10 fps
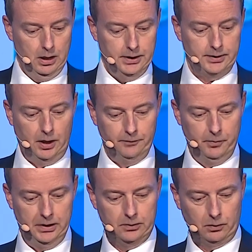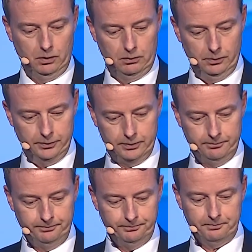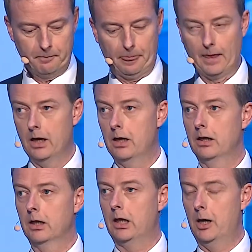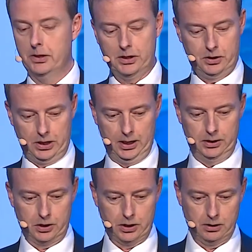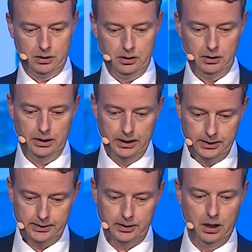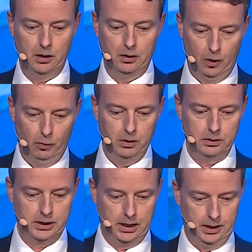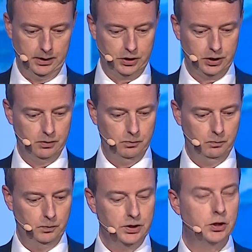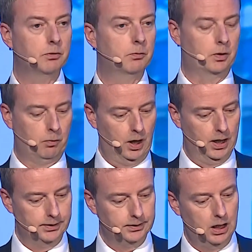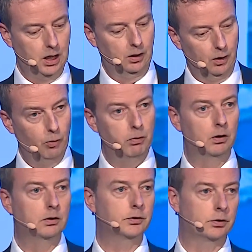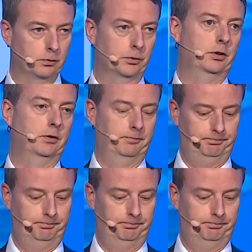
It's time for me to conclude. Climate change is a global challenge, which requires a global solution.